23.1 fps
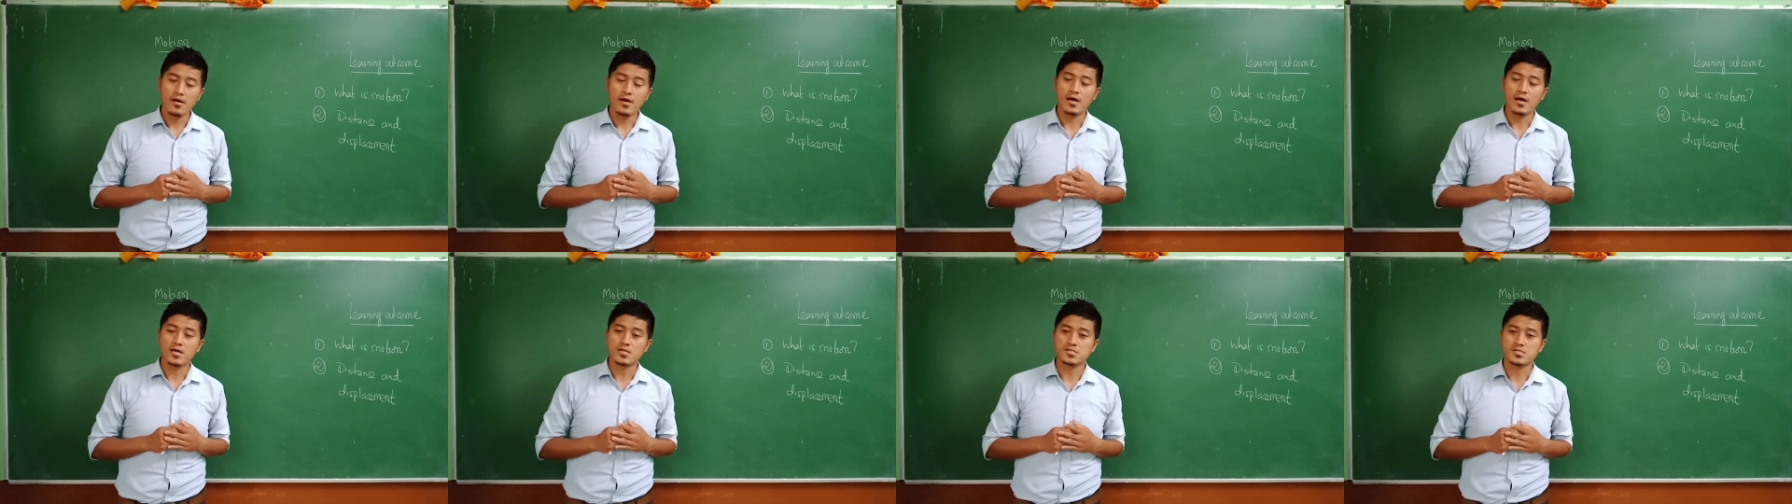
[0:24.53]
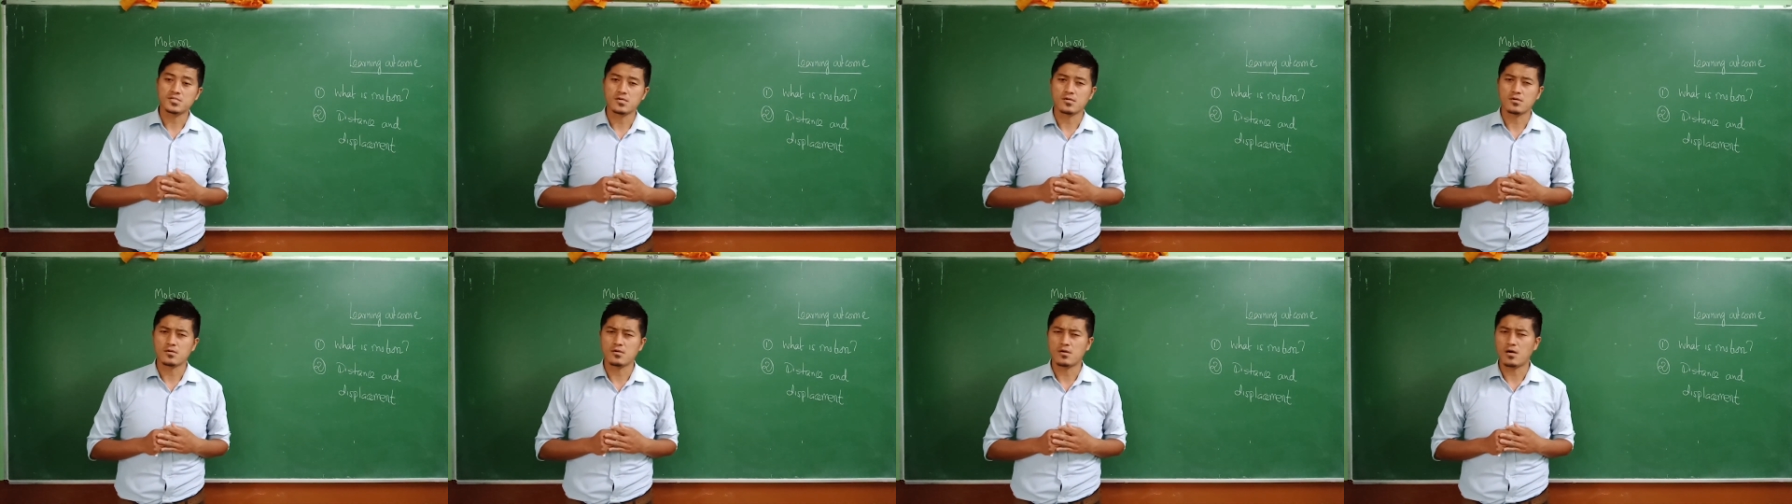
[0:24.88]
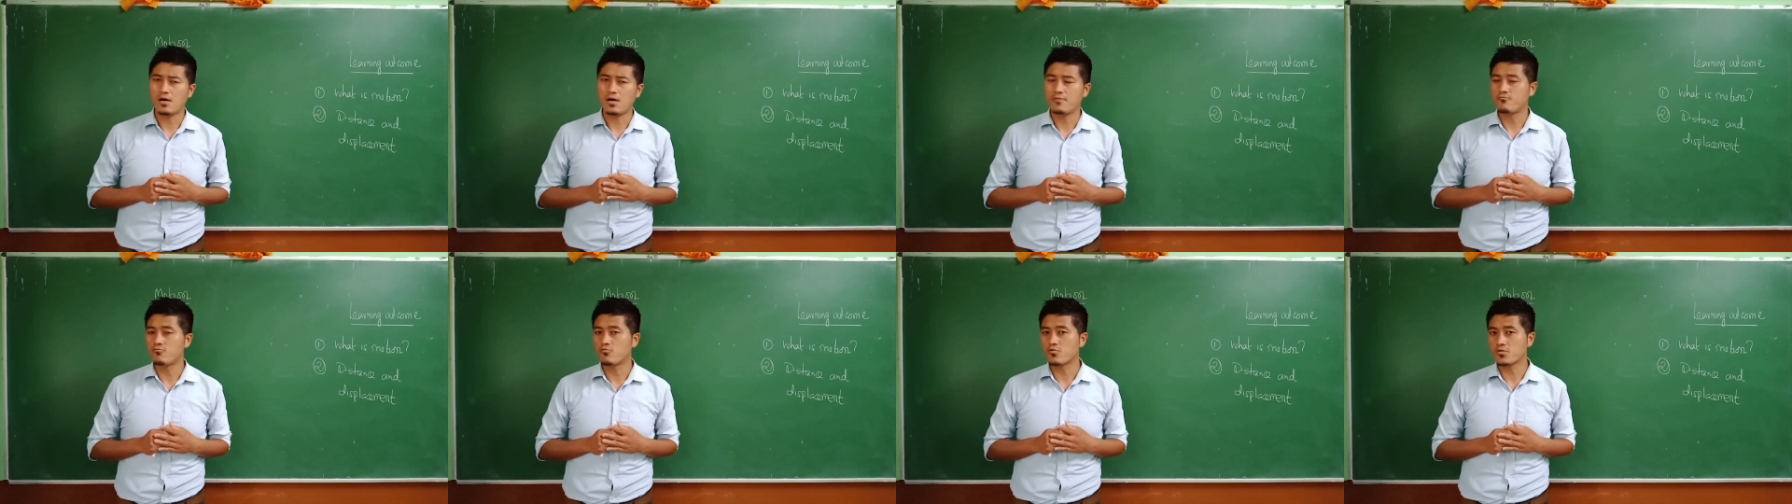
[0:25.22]
and
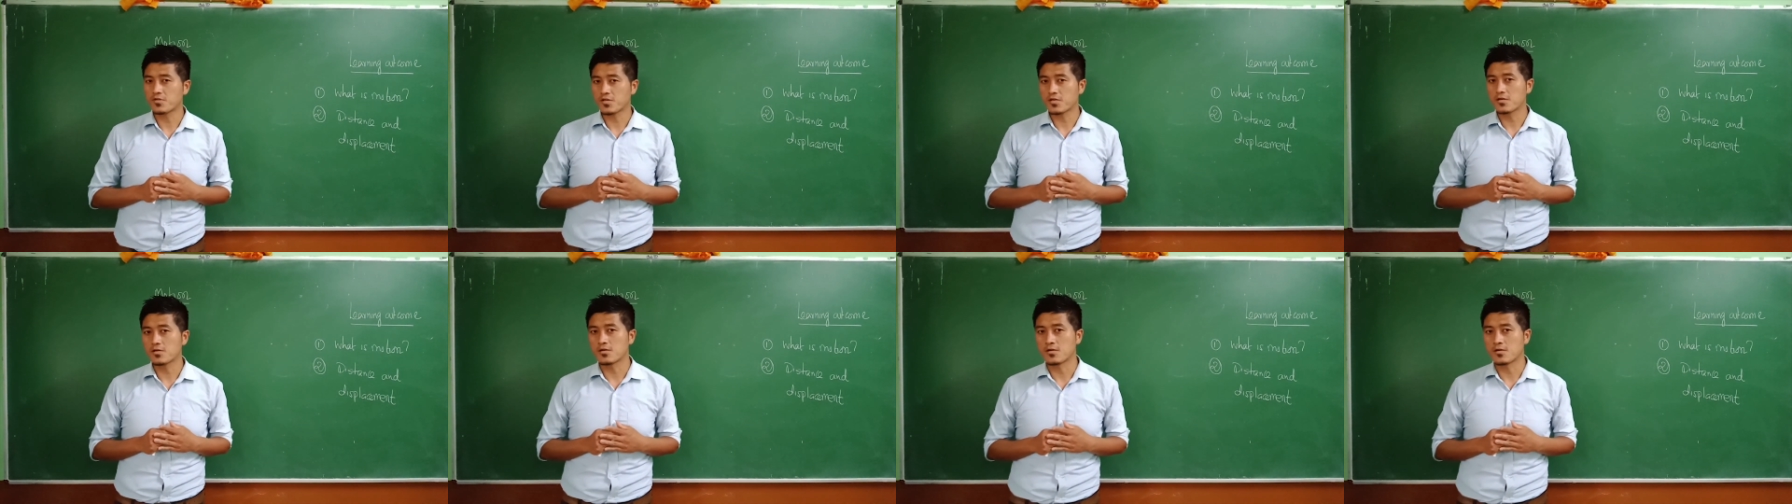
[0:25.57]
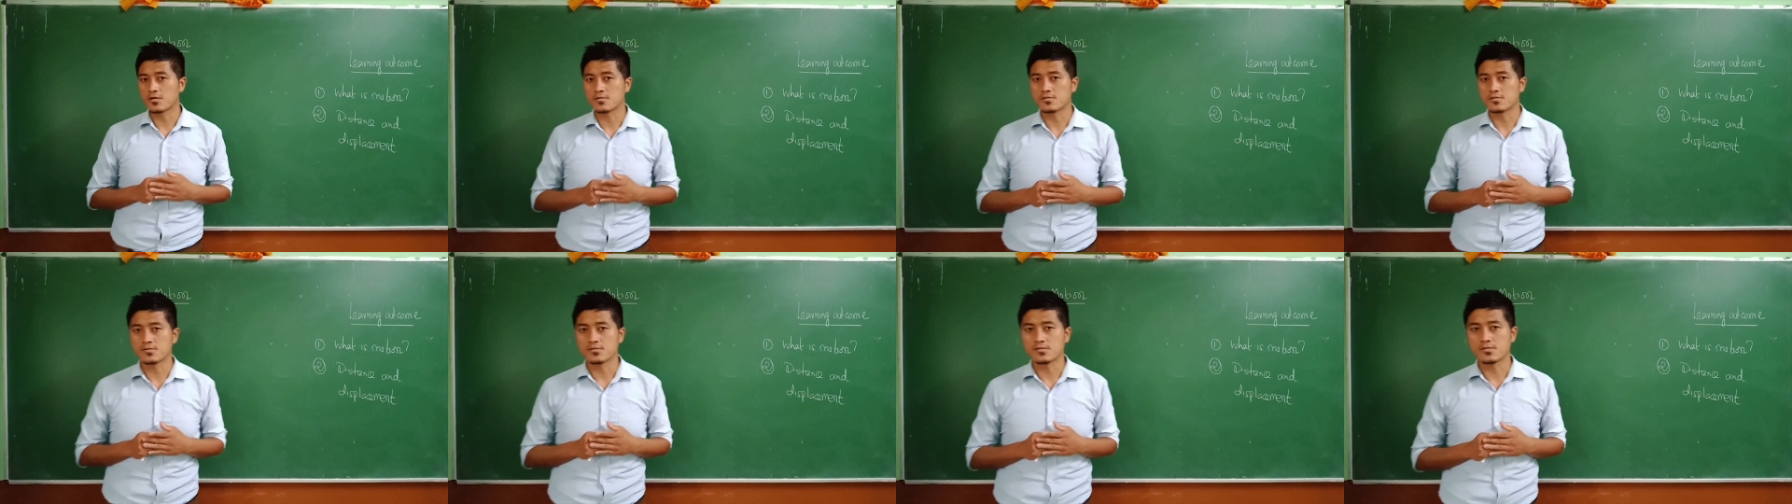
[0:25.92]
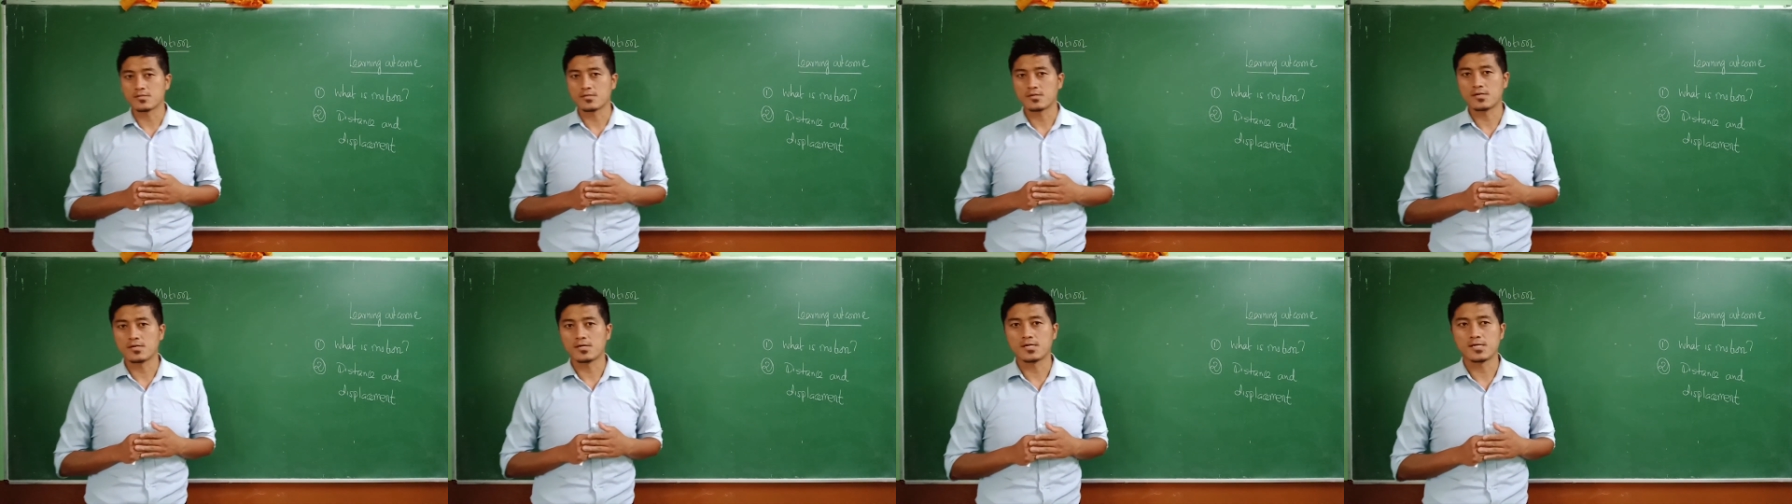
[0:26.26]
I'm working in